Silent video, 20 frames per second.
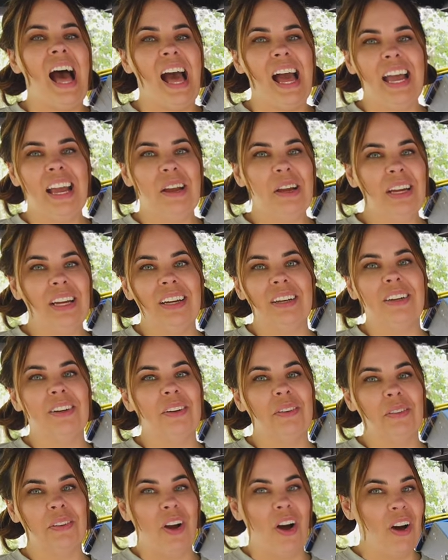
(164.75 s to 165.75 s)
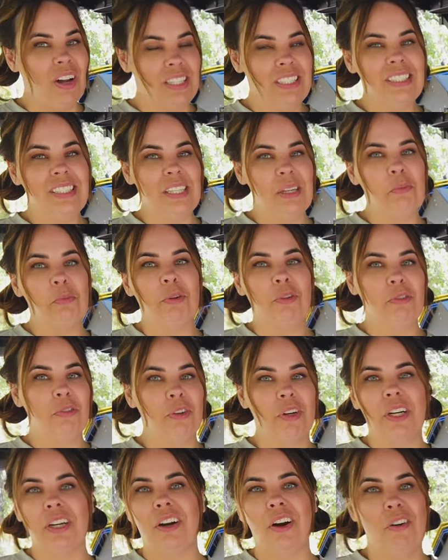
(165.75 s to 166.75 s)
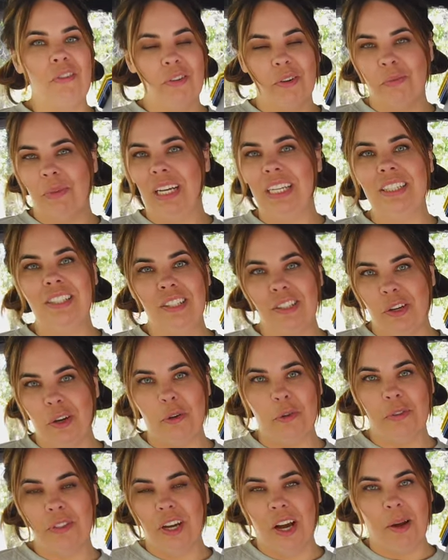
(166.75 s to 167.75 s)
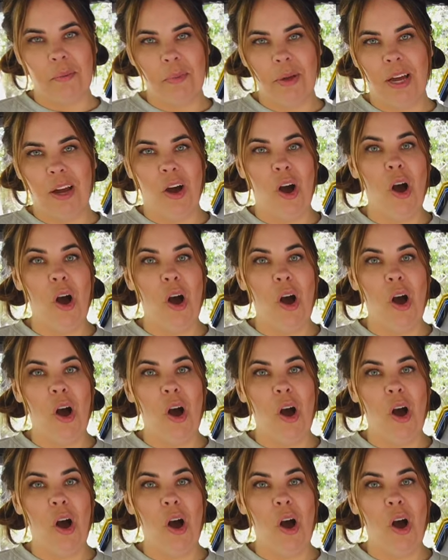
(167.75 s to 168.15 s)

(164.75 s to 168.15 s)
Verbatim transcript: I honestly prefer it over my stove top at